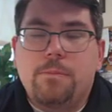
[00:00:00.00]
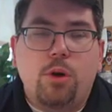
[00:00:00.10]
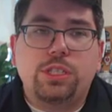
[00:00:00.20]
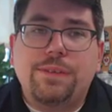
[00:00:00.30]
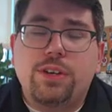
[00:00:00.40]

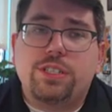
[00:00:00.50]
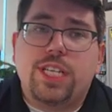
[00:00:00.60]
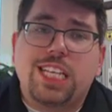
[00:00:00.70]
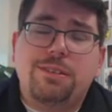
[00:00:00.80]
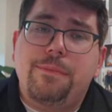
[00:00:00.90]
Most of your
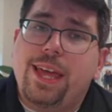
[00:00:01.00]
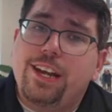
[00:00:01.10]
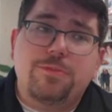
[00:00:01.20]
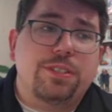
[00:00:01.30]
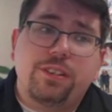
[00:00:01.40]
assessment
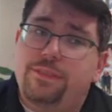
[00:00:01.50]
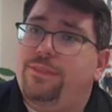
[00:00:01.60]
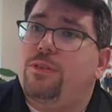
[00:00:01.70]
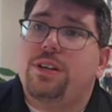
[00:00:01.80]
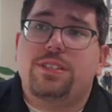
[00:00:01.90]
management is going to
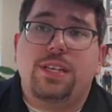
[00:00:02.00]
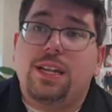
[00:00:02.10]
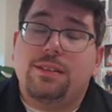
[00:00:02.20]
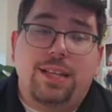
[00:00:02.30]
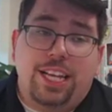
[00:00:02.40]
focus in
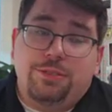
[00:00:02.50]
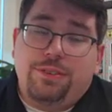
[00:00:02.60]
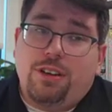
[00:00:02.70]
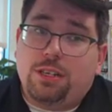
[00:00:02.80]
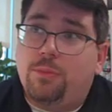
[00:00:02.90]
on, as
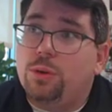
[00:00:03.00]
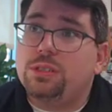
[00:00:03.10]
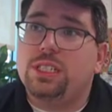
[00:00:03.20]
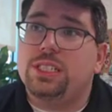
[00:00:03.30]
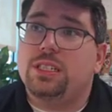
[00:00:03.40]
we've talked,
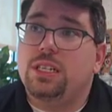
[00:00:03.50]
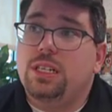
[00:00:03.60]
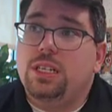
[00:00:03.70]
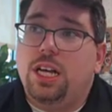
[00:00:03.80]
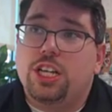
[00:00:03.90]
most of these
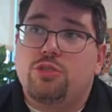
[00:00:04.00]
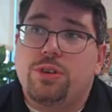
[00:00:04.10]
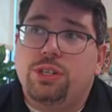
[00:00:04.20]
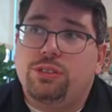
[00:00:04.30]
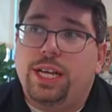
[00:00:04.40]

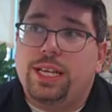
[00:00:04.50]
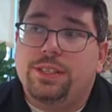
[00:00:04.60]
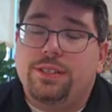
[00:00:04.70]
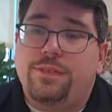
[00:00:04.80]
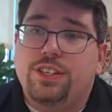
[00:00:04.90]
adrenal-like
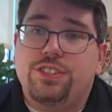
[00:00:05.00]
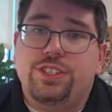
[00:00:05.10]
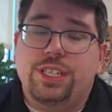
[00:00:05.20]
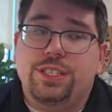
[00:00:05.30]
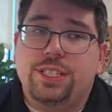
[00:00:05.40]

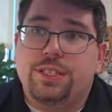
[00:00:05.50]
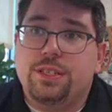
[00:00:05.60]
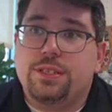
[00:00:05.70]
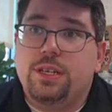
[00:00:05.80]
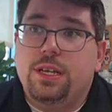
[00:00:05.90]
insufficiency
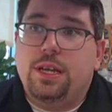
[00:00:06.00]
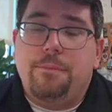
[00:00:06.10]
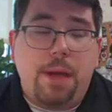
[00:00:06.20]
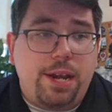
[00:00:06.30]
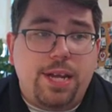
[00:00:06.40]
diseases.
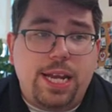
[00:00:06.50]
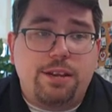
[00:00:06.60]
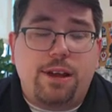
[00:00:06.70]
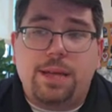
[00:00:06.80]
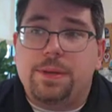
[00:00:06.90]
Maintain
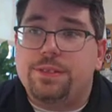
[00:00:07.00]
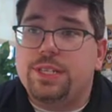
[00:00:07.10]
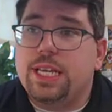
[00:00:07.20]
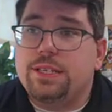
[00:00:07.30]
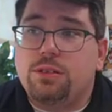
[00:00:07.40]
your
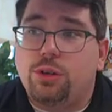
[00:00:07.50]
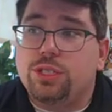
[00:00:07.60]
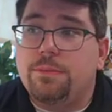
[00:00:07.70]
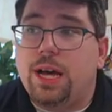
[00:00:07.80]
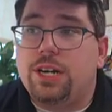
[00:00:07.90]
ABCs,
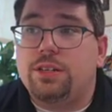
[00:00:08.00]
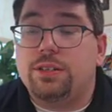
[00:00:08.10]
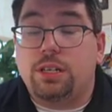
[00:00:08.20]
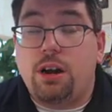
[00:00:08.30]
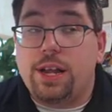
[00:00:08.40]
closely
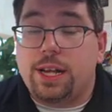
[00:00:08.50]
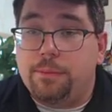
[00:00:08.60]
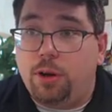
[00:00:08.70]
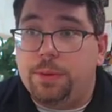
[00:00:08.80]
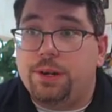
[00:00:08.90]
monitor the cardiac
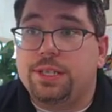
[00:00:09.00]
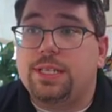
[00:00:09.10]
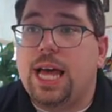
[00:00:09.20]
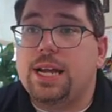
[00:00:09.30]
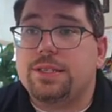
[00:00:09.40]
and pulmonary
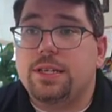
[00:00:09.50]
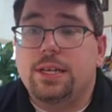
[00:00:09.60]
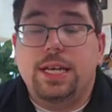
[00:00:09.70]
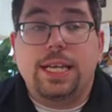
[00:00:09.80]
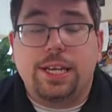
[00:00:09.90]
status,
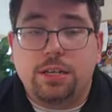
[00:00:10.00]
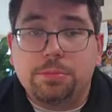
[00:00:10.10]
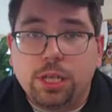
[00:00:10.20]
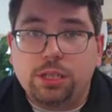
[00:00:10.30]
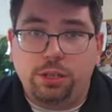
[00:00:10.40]
get a
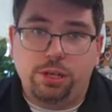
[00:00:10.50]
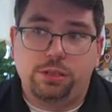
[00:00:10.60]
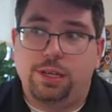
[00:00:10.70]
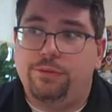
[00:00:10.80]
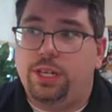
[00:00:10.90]
blood
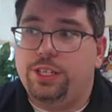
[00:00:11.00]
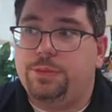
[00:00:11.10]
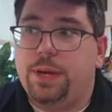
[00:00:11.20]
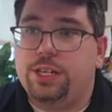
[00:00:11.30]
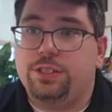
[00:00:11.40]
glucose level on these
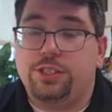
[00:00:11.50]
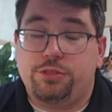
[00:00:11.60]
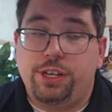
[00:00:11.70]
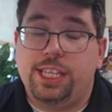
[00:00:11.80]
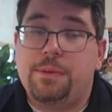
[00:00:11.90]
patients and
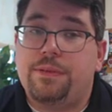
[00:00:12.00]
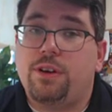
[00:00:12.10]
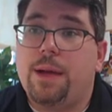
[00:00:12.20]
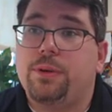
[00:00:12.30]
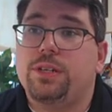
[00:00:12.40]
treat them if
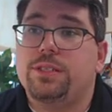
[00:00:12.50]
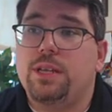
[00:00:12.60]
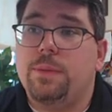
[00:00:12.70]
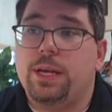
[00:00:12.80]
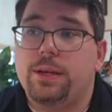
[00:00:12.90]
they're
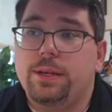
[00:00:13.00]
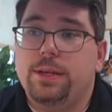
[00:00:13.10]
hypoglycemic.